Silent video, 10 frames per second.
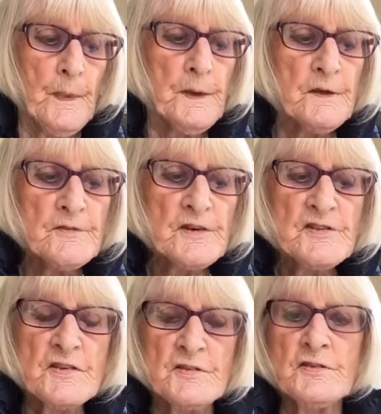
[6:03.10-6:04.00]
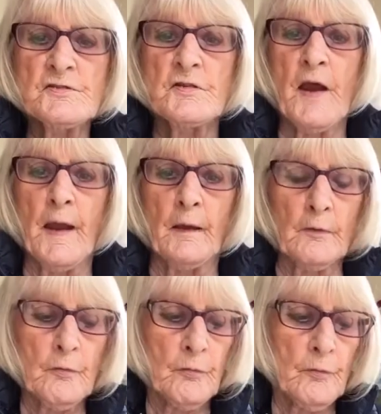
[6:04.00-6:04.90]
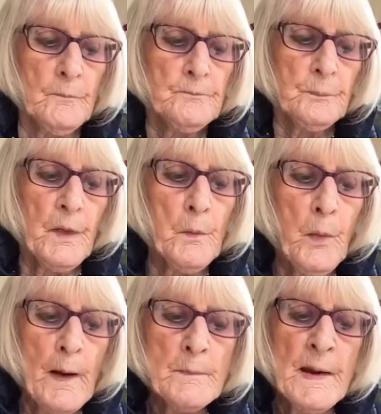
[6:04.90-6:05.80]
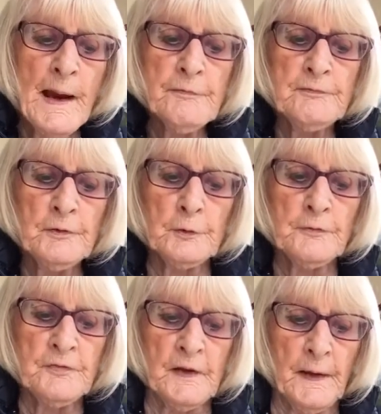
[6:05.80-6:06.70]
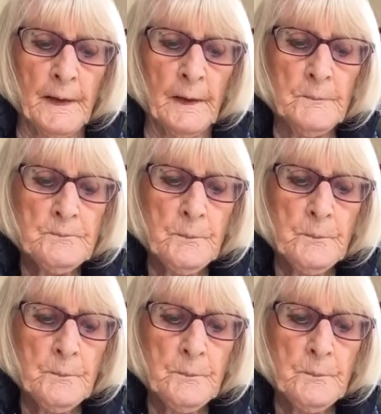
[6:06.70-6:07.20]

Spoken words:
Give us the strength that when we are full of fear,